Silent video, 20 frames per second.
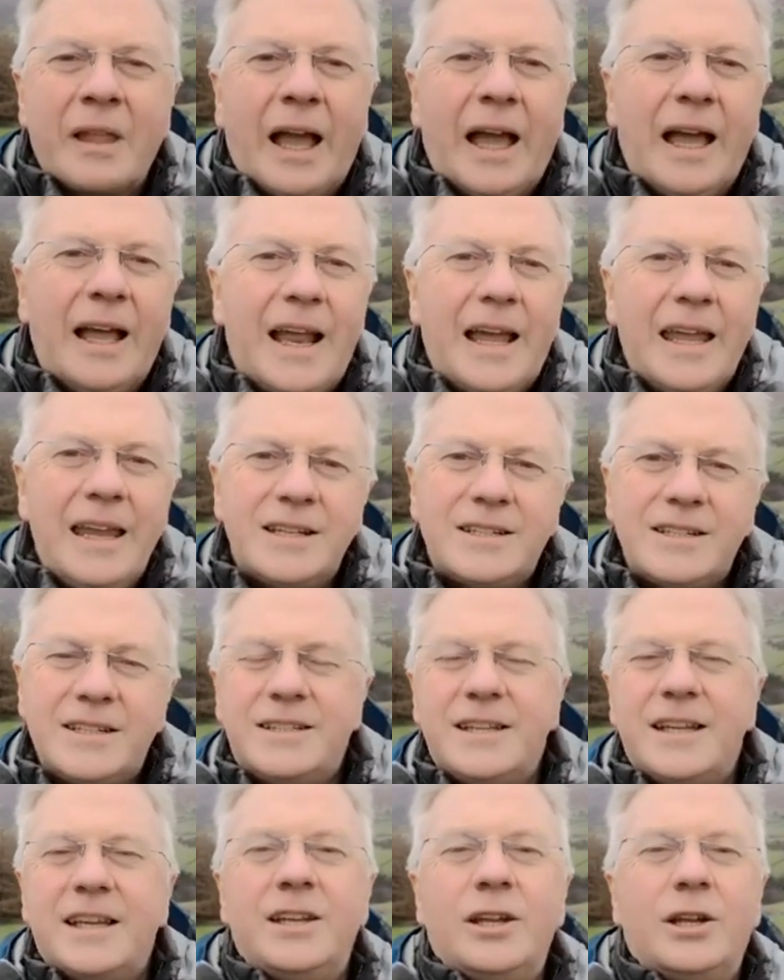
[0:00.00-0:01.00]
And I hear
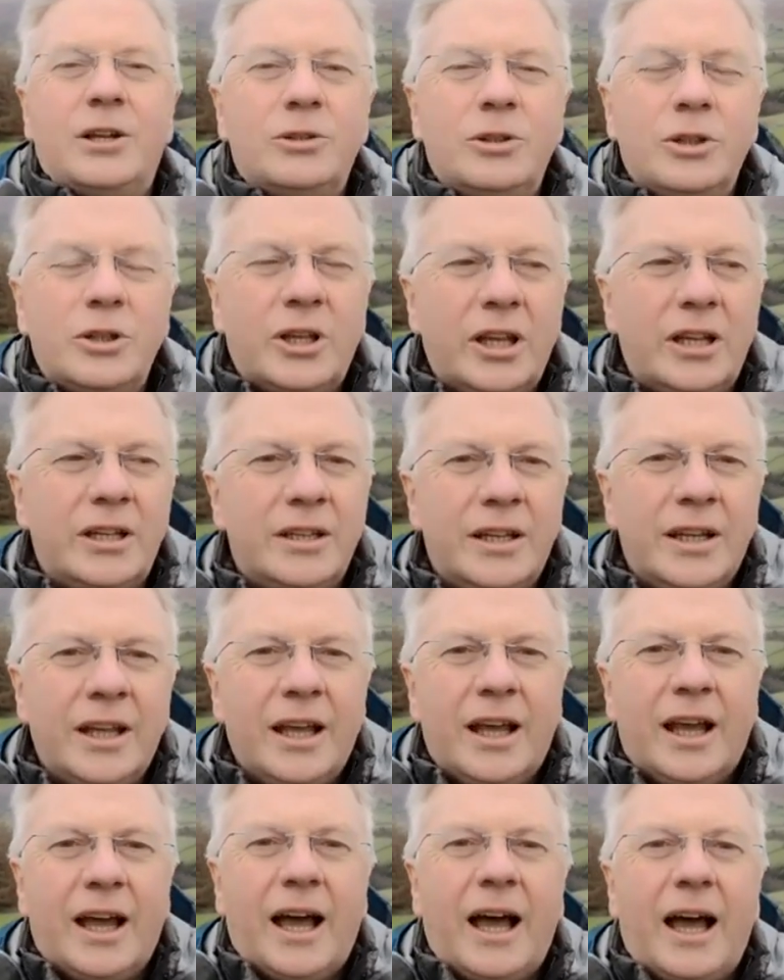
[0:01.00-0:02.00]
today you're looking
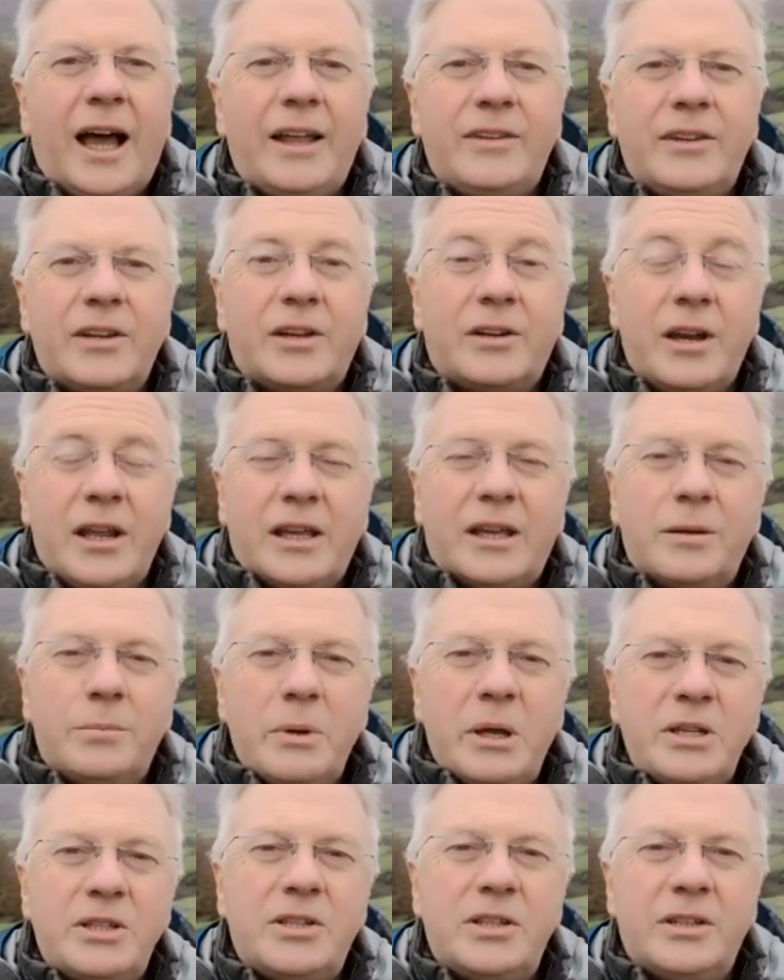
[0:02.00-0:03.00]
at the Great
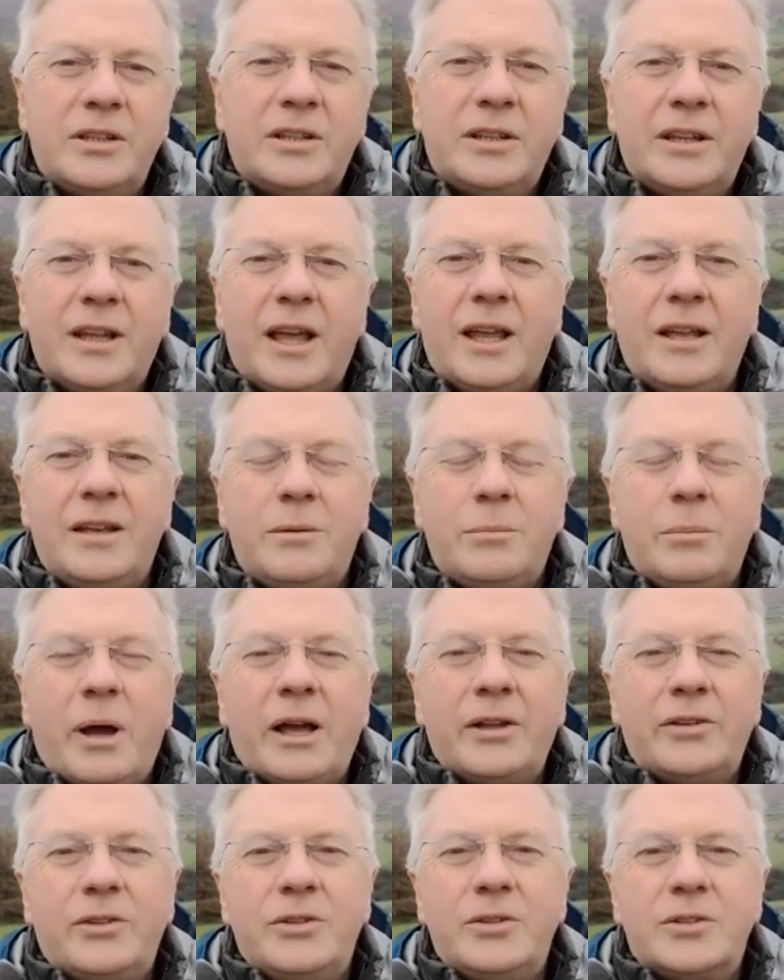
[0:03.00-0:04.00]
Commission in
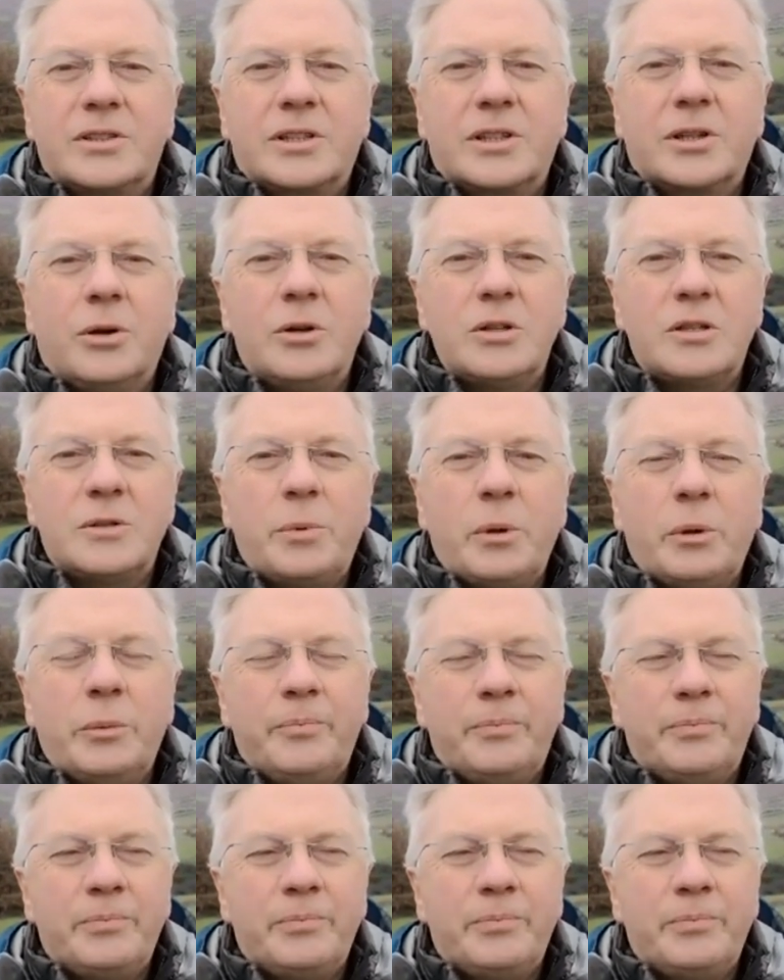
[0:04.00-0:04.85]
Matthew's Gospel.